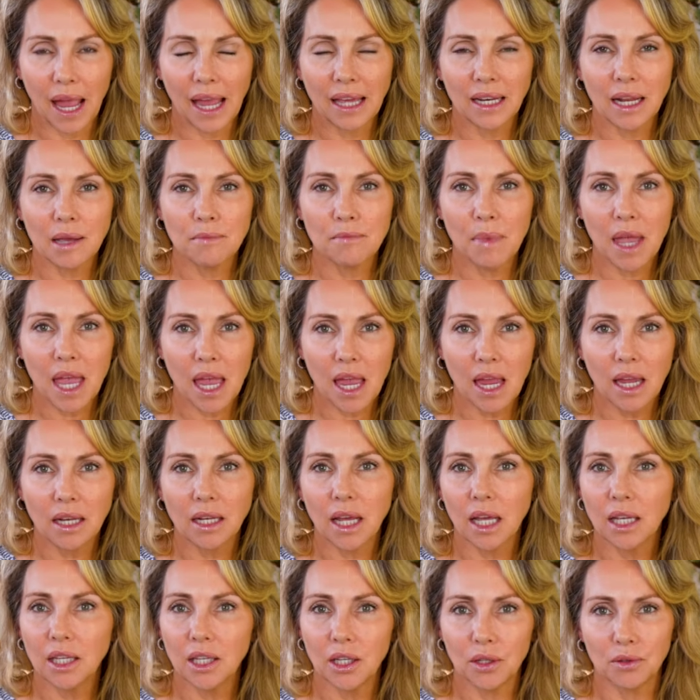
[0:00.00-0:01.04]
and I made
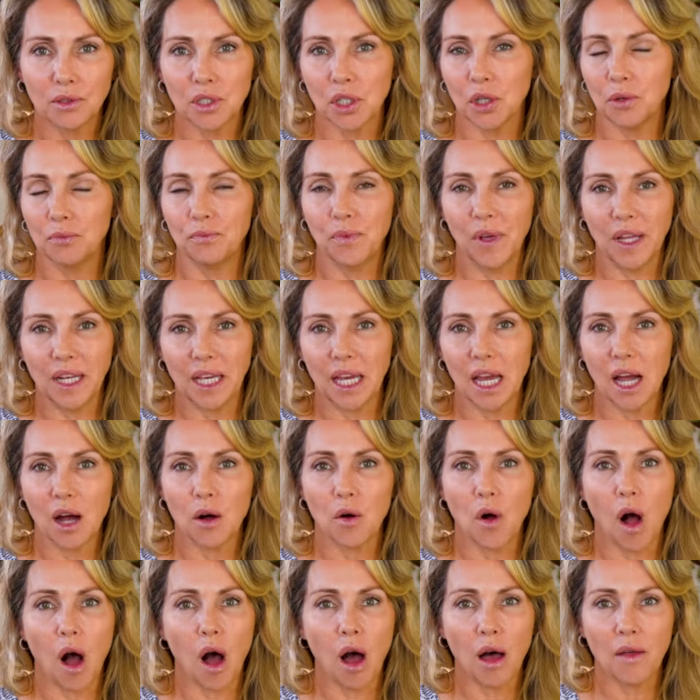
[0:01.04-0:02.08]
a YouTube
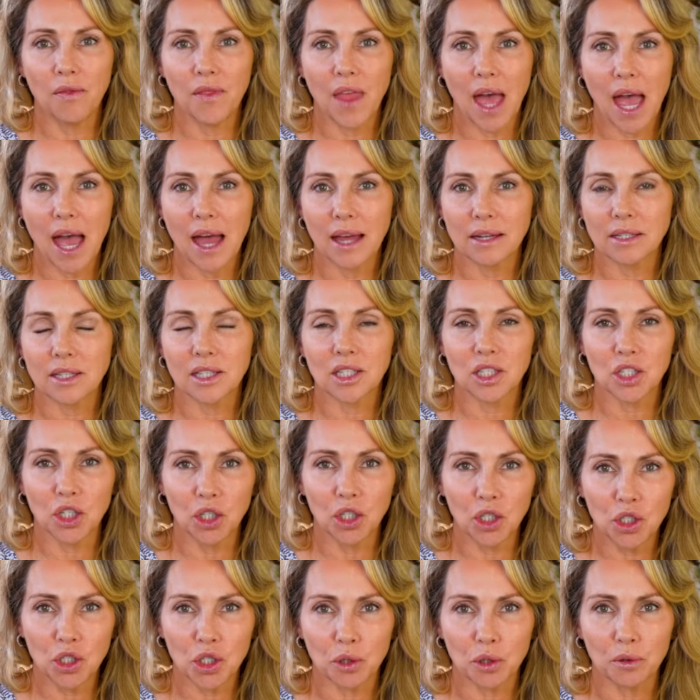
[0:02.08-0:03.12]
video on that
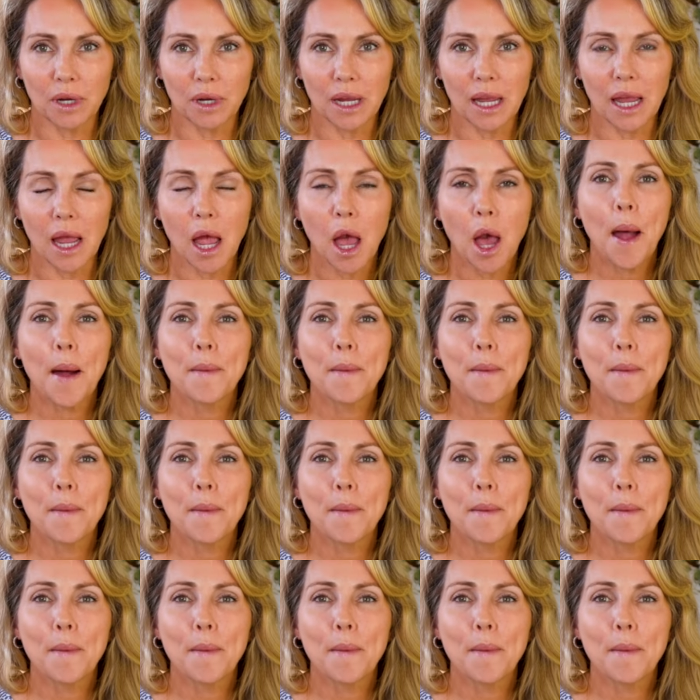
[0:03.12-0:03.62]
surgery.